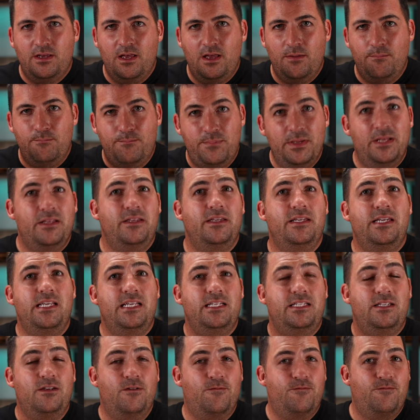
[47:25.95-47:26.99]

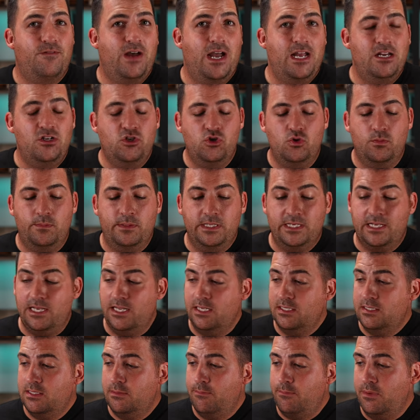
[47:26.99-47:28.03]
ability to find
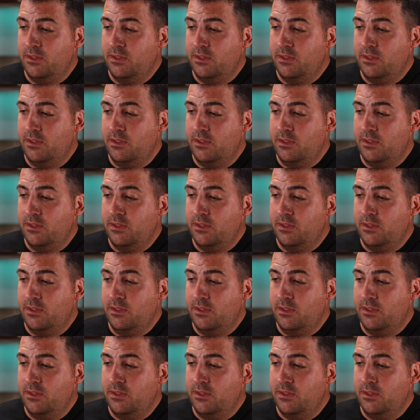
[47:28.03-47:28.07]
duplicates,